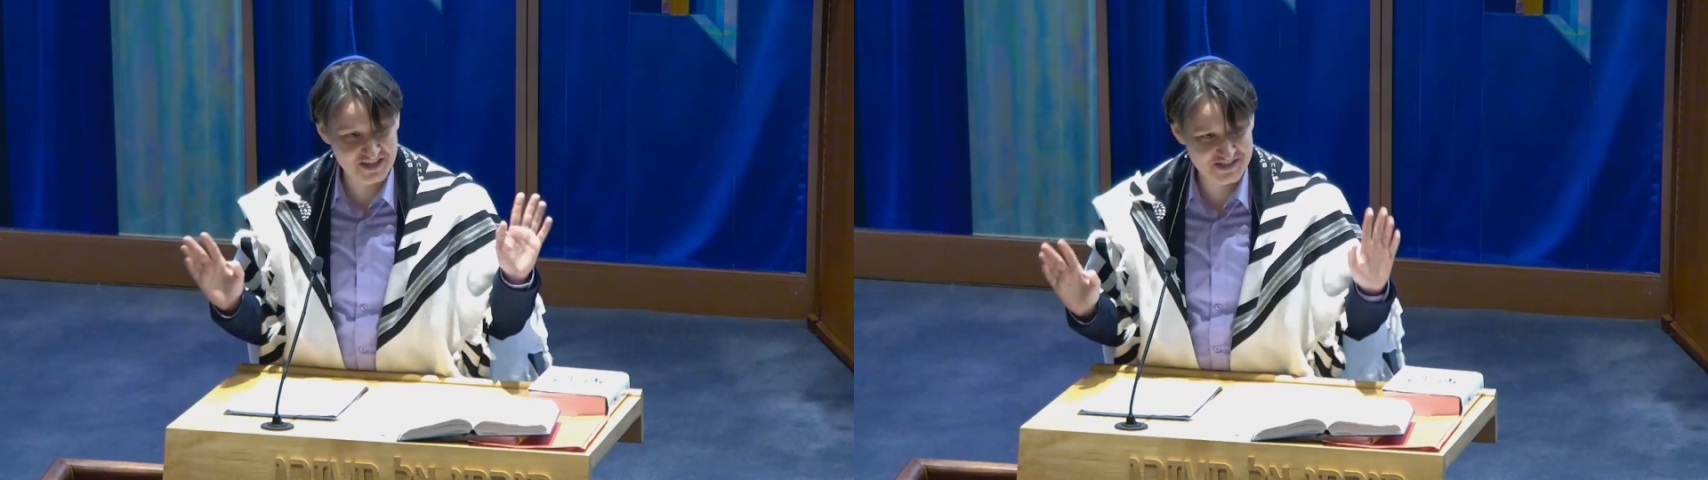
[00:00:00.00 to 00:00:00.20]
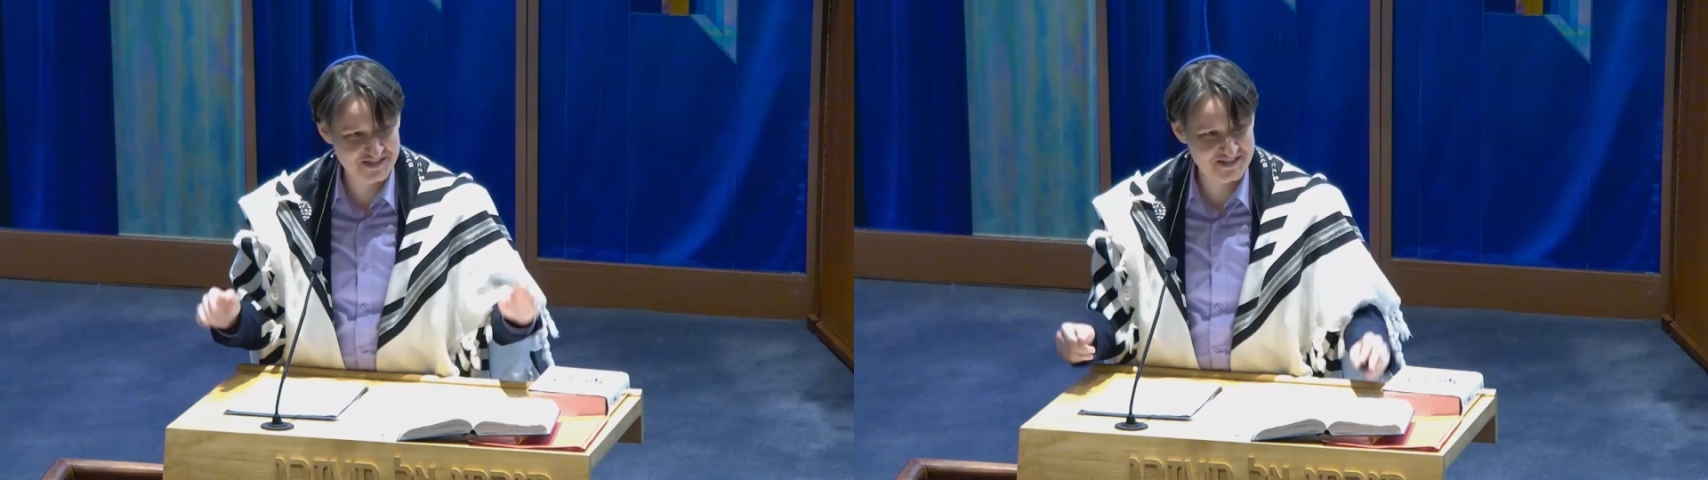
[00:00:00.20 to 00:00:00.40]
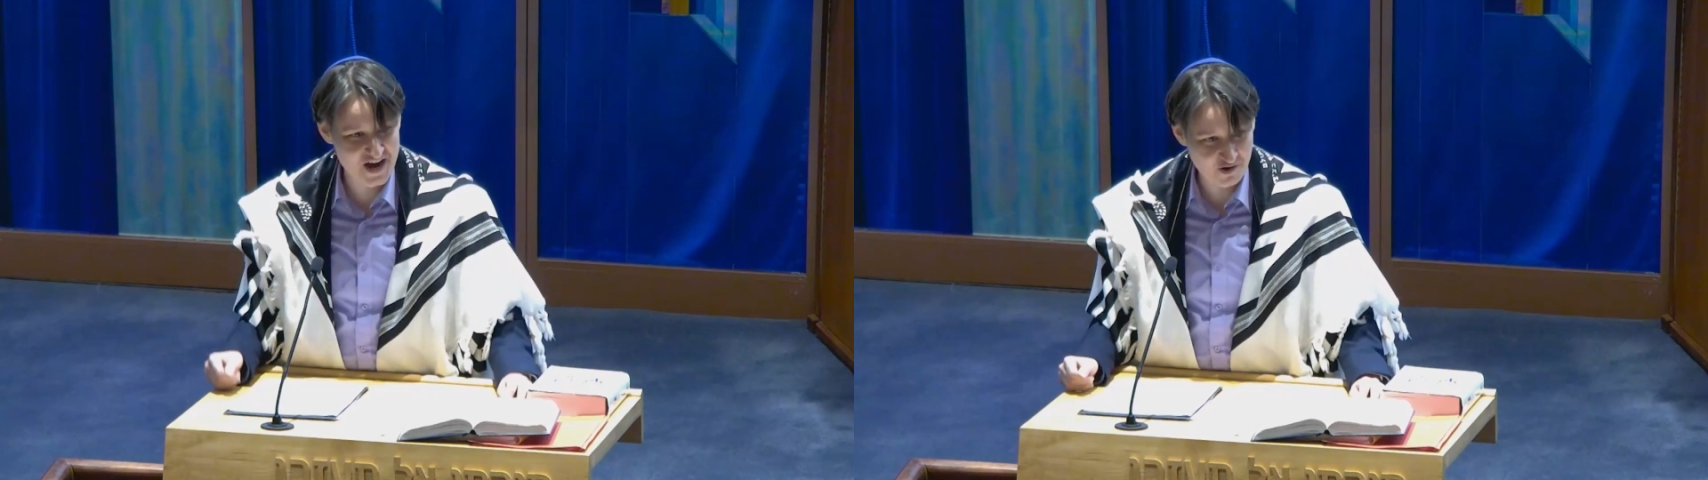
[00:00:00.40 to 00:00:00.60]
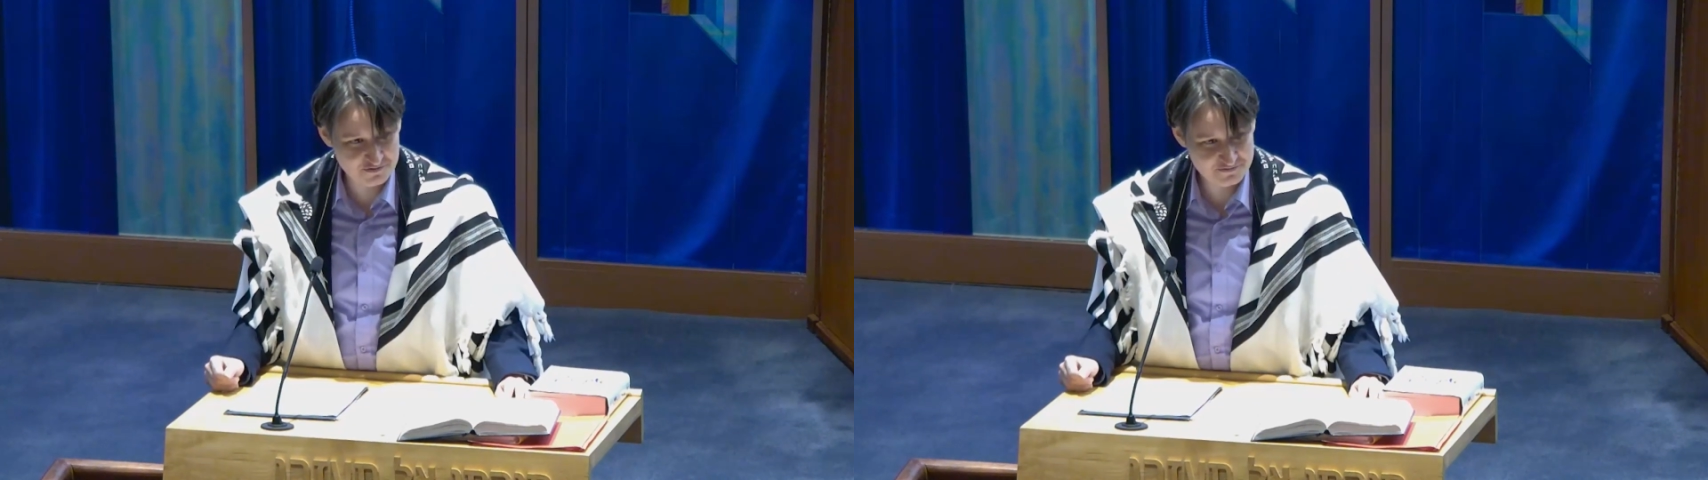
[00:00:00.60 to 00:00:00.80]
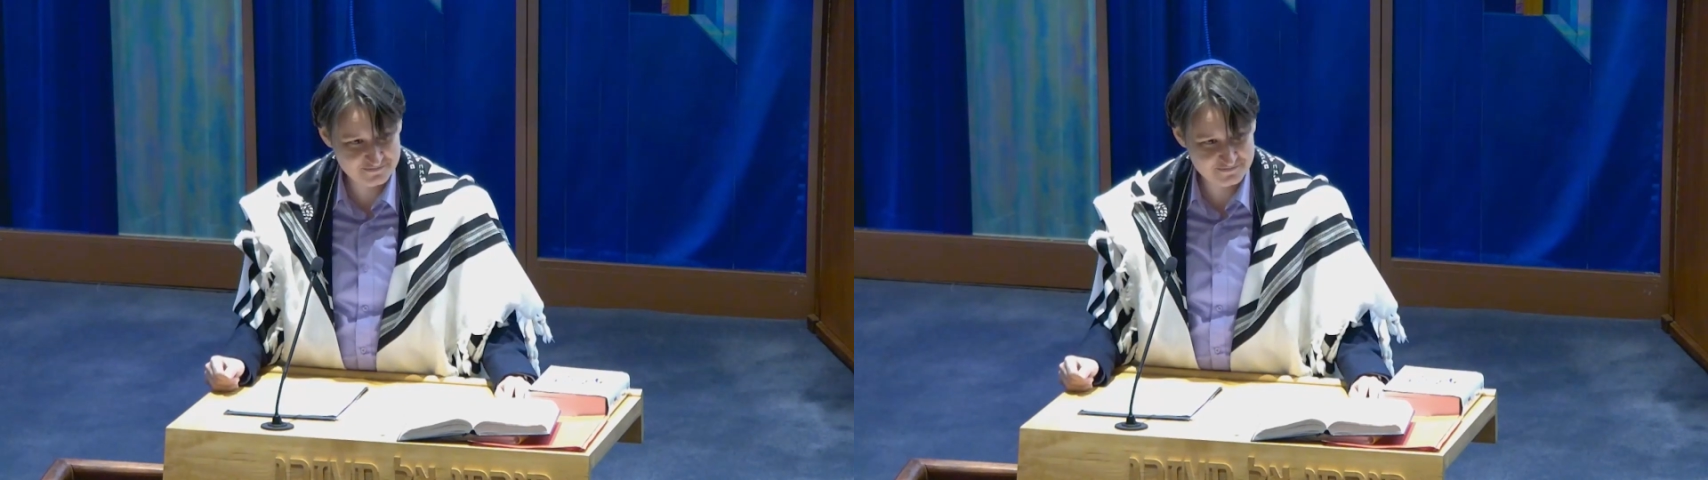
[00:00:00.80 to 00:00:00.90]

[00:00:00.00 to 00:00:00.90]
is enough?